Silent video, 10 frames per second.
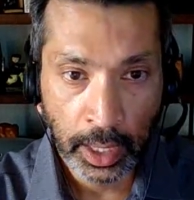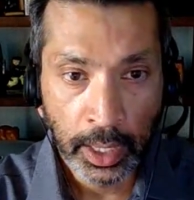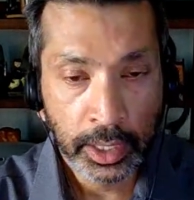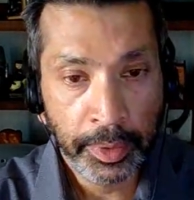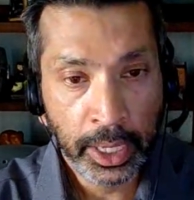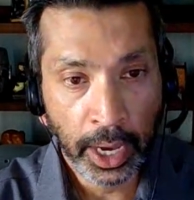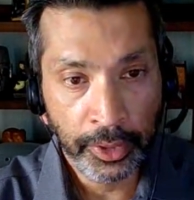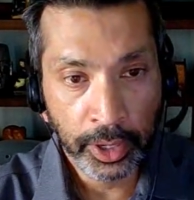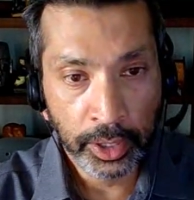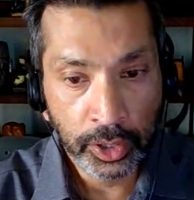Some of the
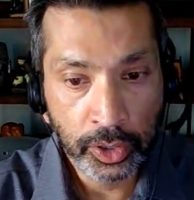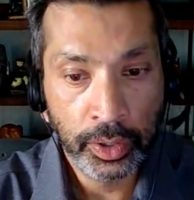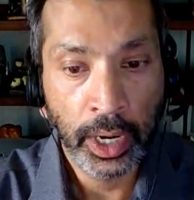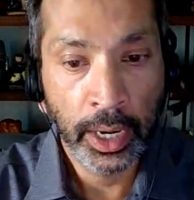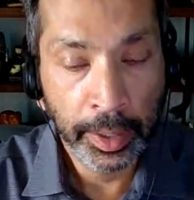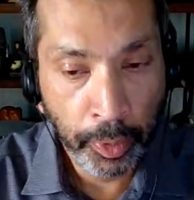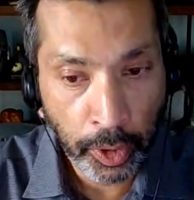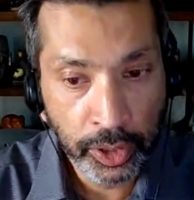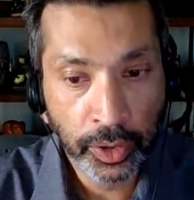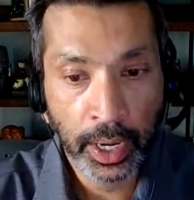other
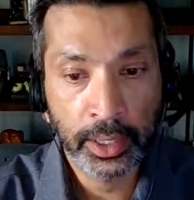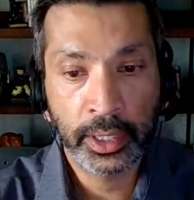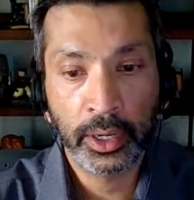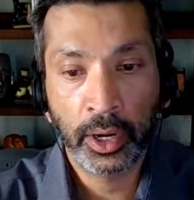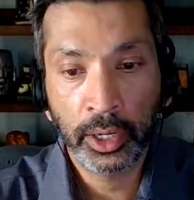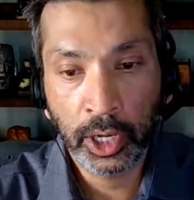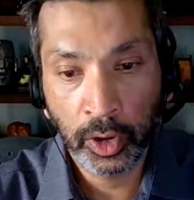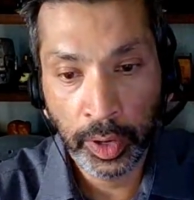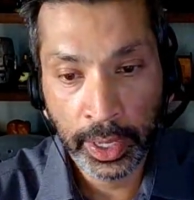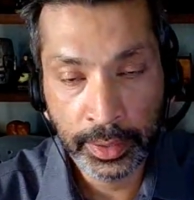important trials that are
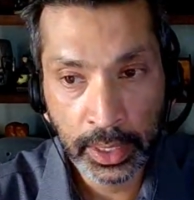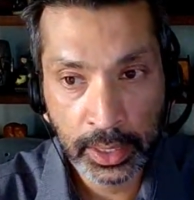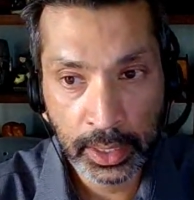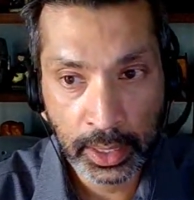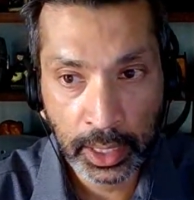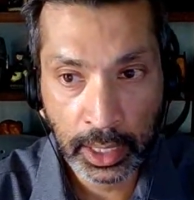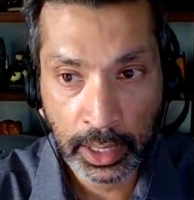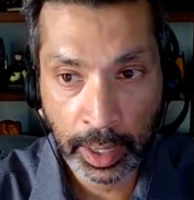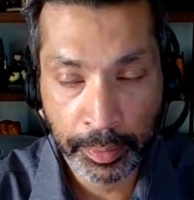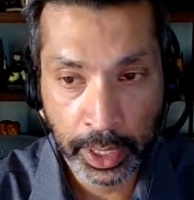ongoing, this is a
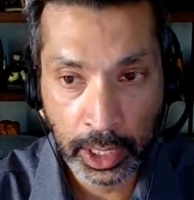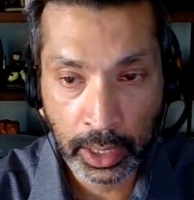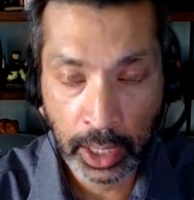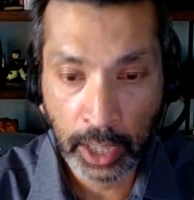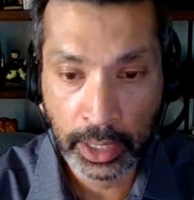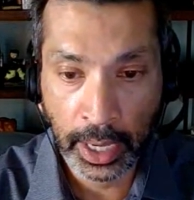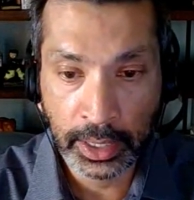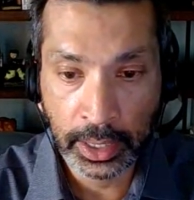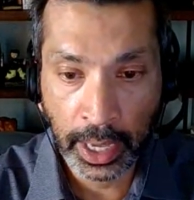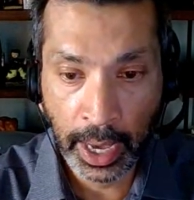company called
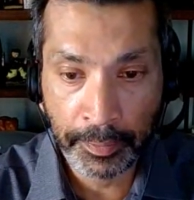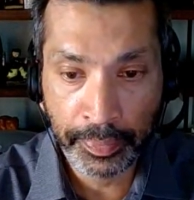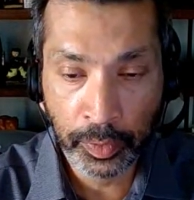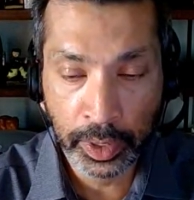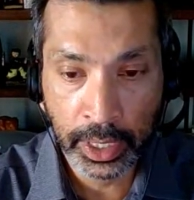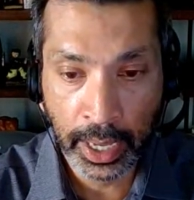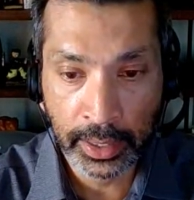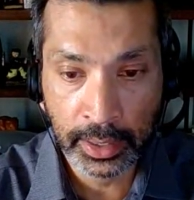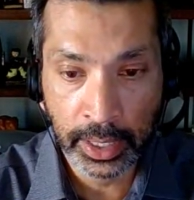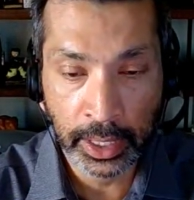ITM, which
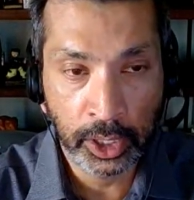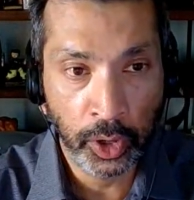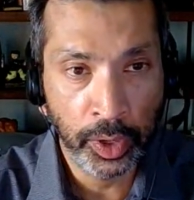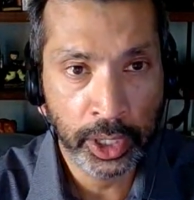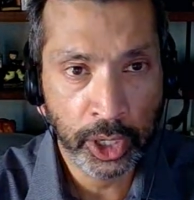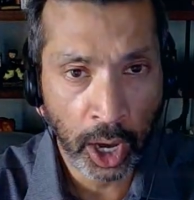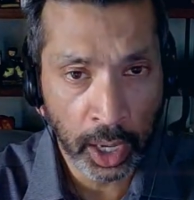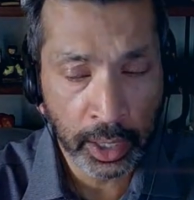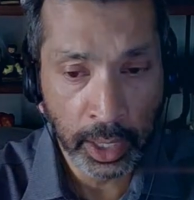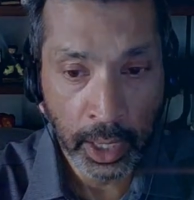has the
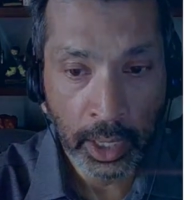DOTATOC